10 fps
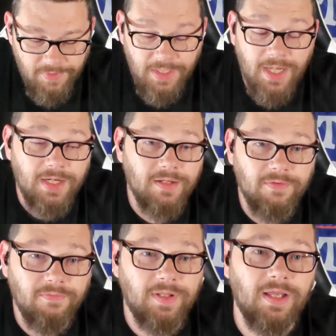got
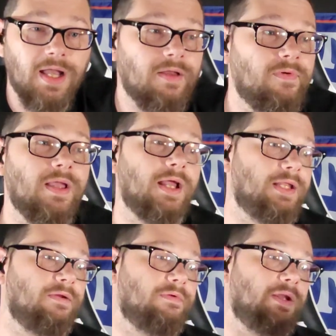to
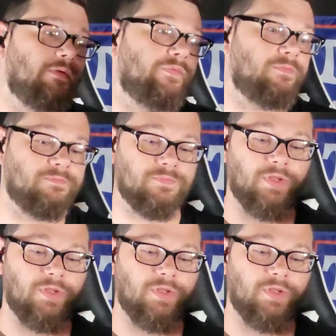get rid of them.